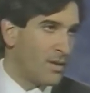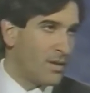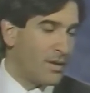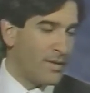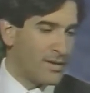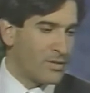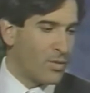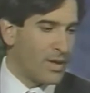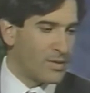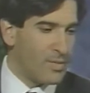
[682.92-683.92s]
and that's the
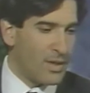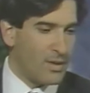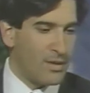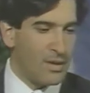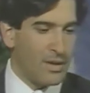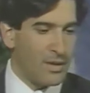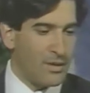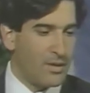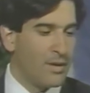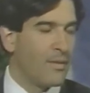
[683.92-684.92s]
way it's been,
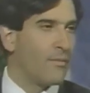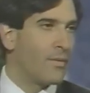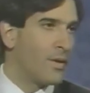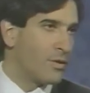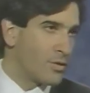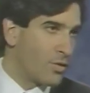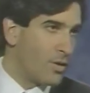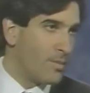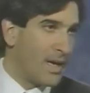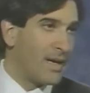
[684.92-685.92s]
and there's good
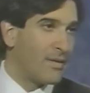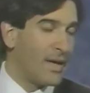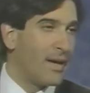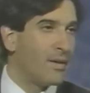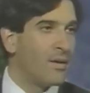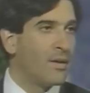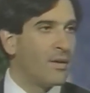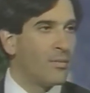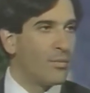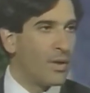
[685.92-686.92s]
and bad in that,
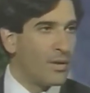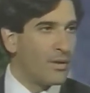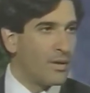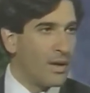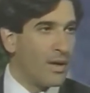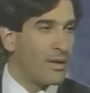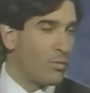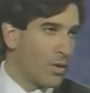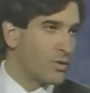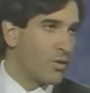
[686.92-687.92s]
but it
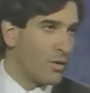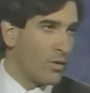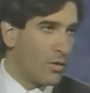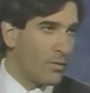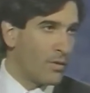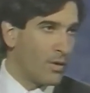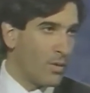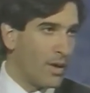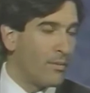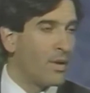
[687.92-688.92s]
works on the whole very
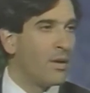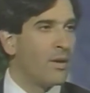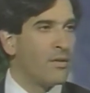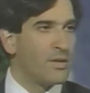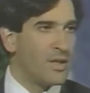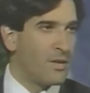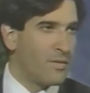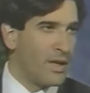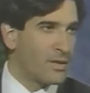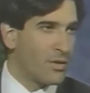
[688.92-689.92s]
well. The city of
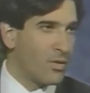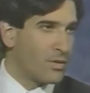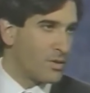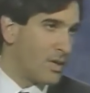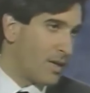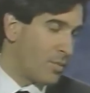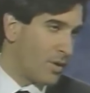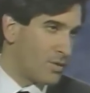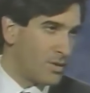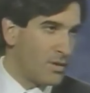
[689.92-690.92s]
Phoenix, of course, is
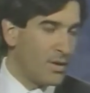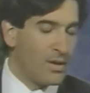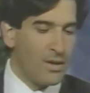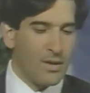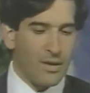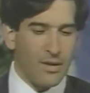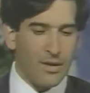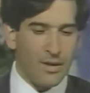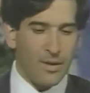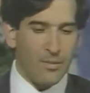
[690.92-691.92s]
nonpartisan,
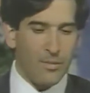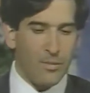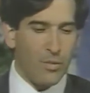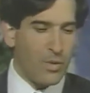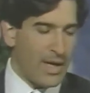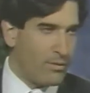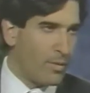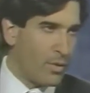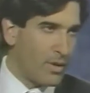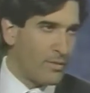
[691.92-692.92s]
but we have our
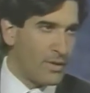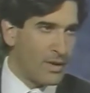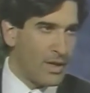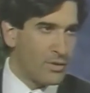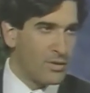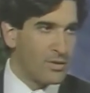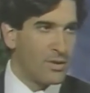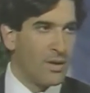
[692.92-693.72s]
party affiliations.